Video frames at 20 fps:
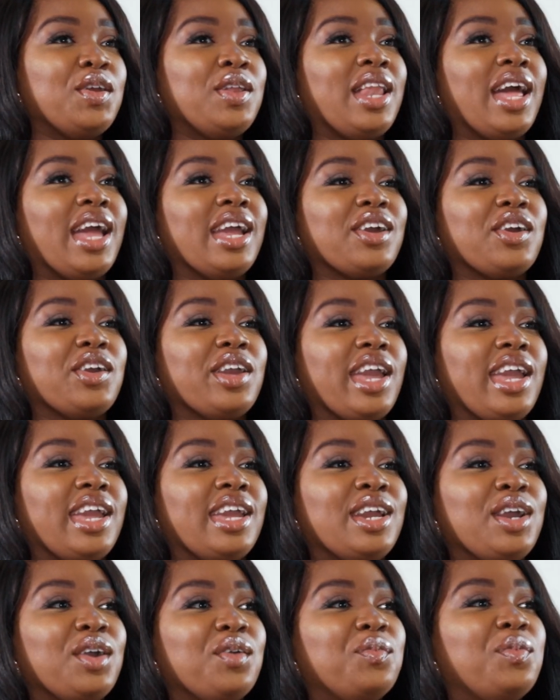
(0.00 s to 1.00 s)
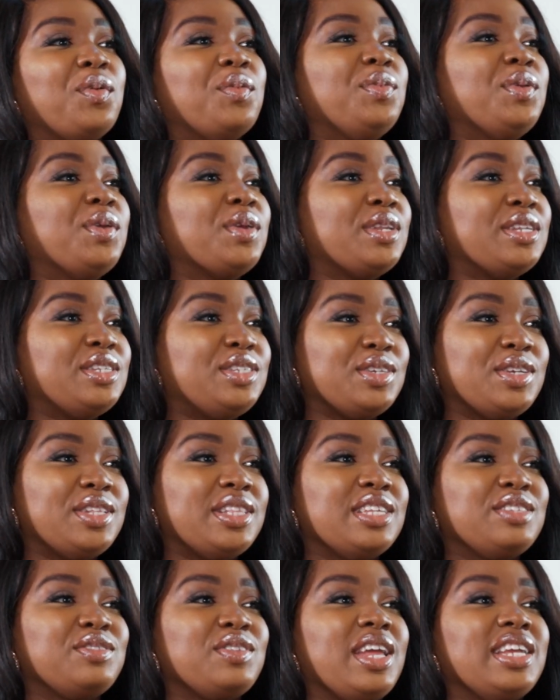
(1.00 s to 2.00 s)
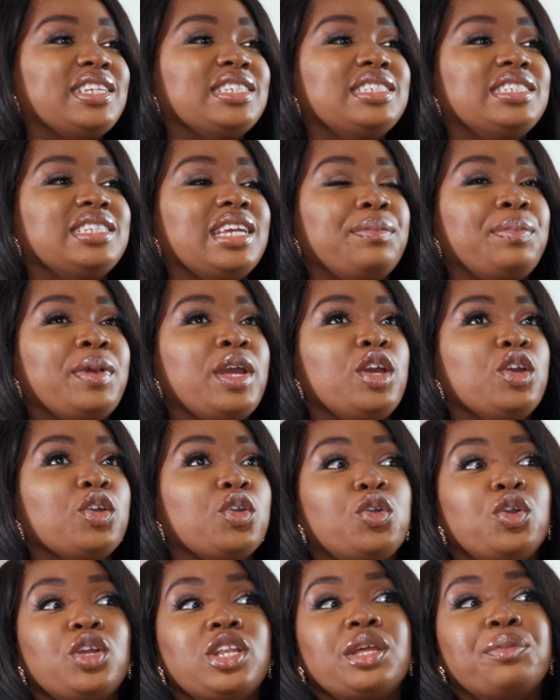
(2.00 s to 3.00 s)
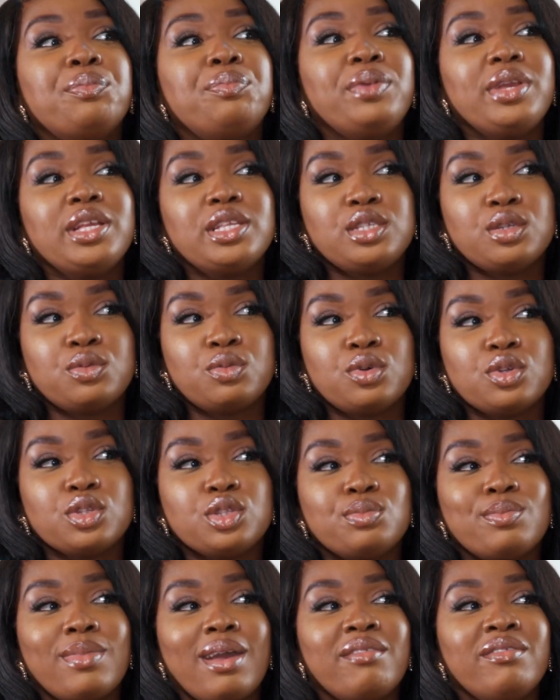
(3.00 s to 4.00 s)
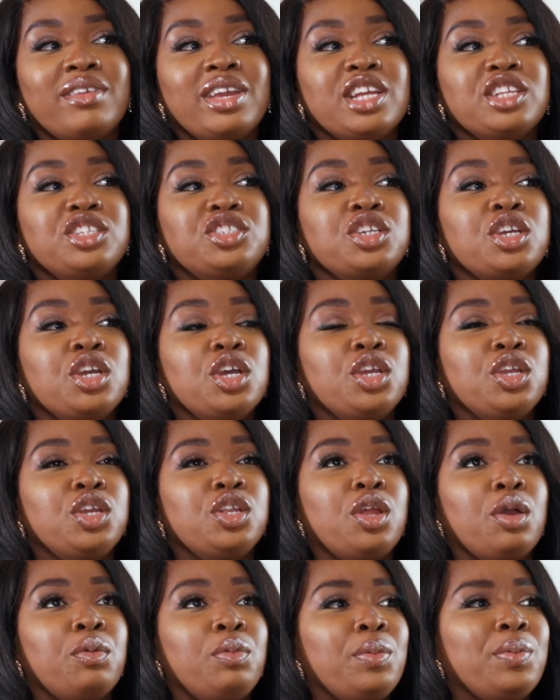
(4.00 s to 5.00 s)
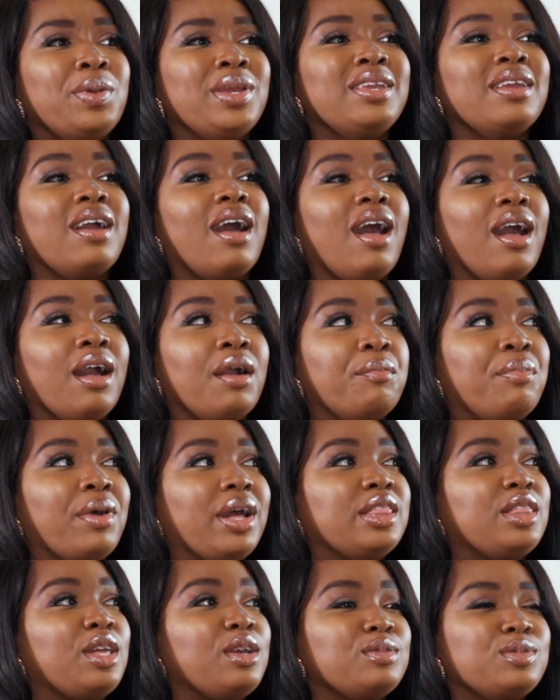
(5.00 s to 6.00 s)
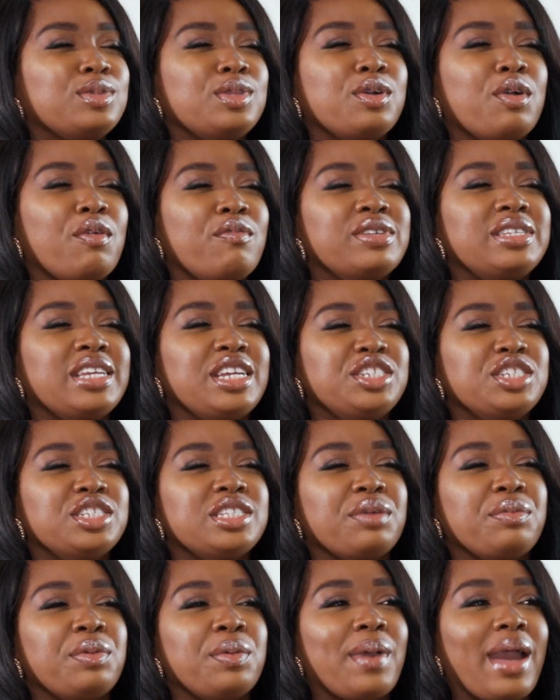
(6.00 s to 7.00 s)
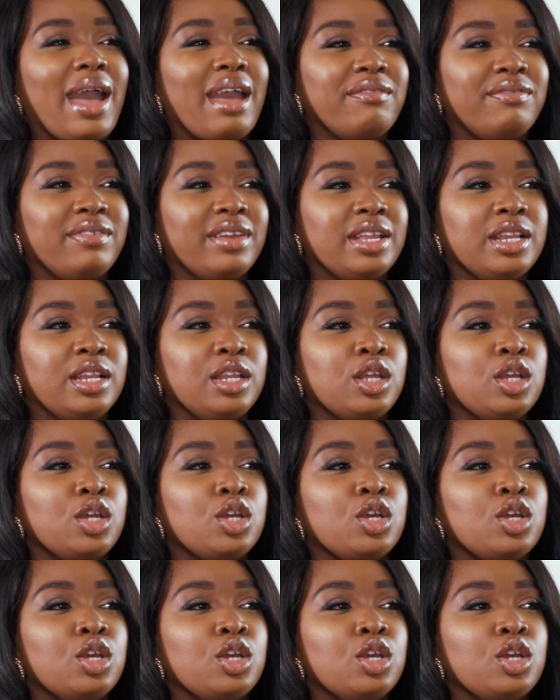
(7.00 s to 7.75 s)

Like, okay, what are we going to do in this relationship? Yes. Could it be towards marriage? Yeah. We were young, but those were the conversations that we were having.